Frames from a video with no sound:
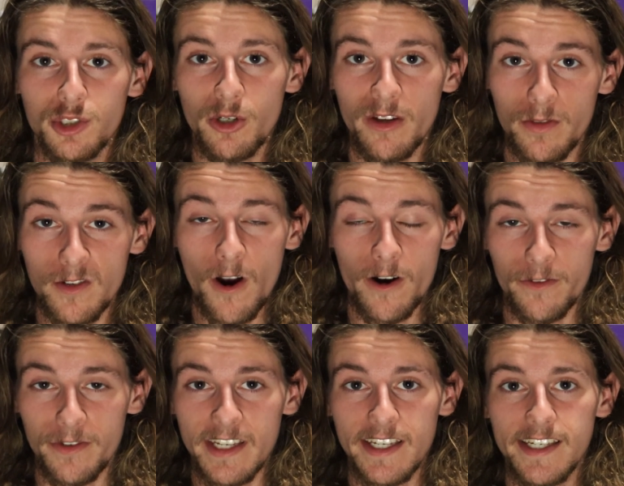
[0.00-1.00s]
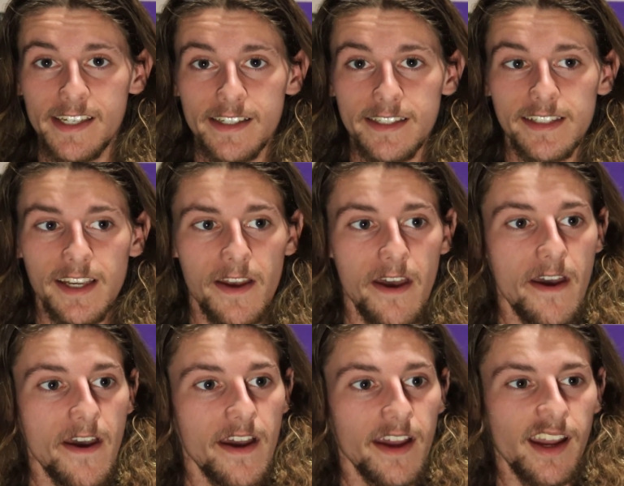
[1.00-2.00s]
shooting photography, is
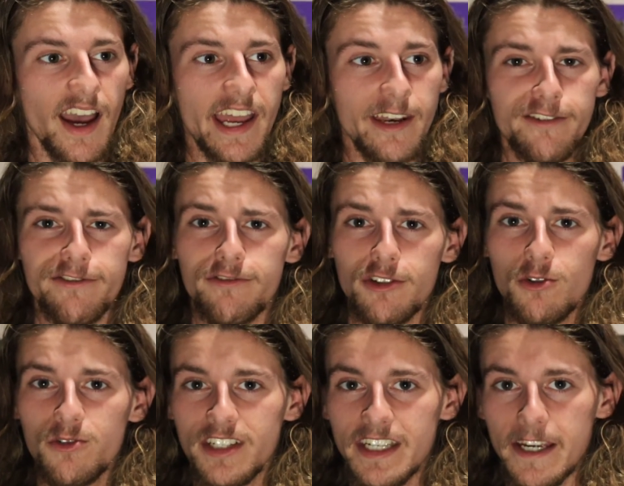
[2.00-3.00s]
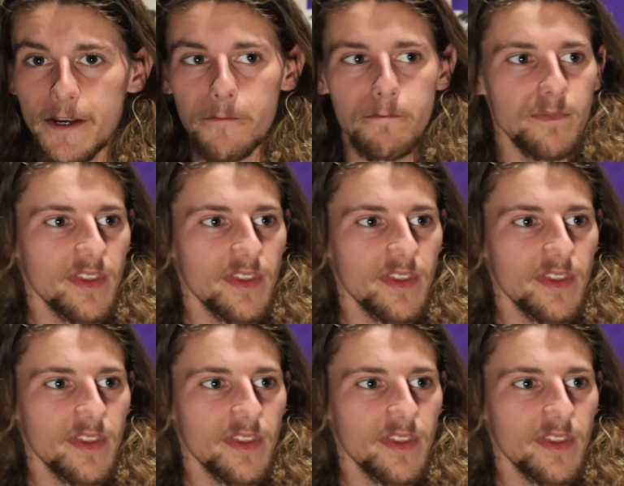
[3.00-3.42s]
kind of using